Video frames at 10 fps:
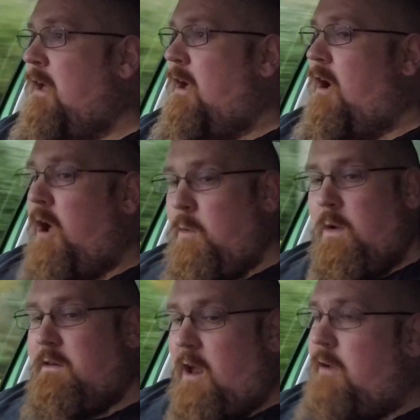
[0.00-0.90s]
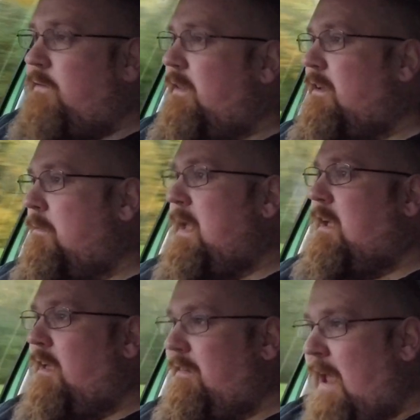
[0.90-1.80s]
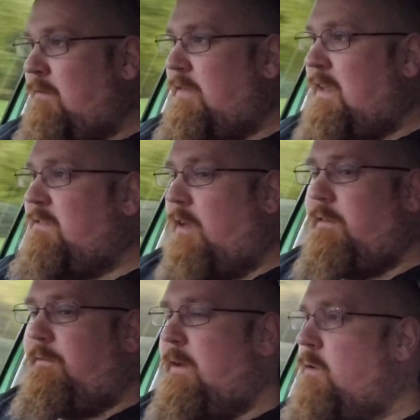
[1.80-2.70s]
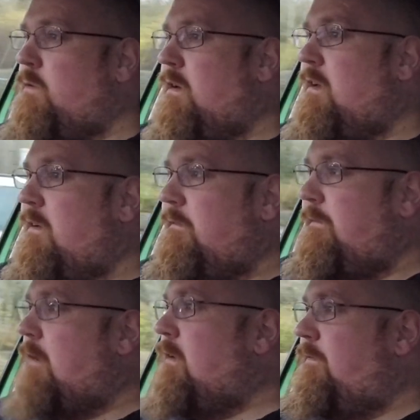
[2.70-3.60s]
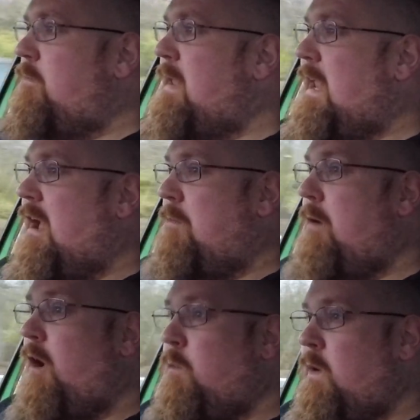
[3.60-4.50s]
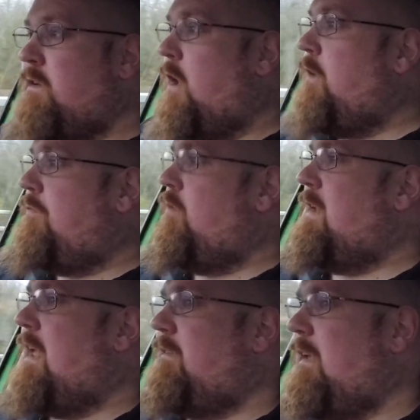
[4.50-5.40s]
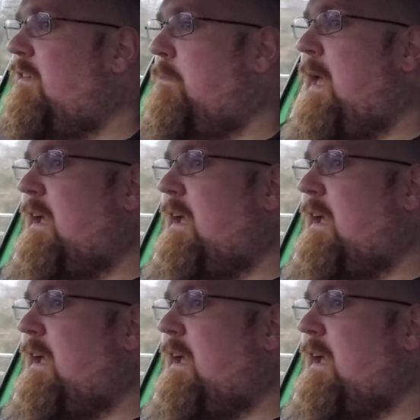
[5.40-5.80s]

I would go for the Kamiq. Everything does feel very familiar, but I would go for an SE spec